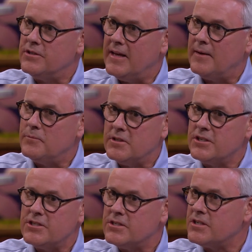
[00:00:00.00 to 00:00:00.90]
them,
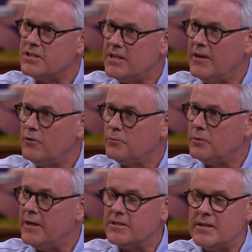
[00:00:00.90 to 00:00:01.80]
This is a sacred
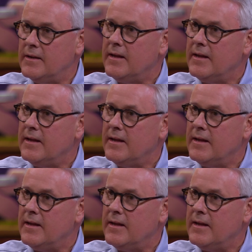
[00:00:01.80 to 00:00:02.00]
place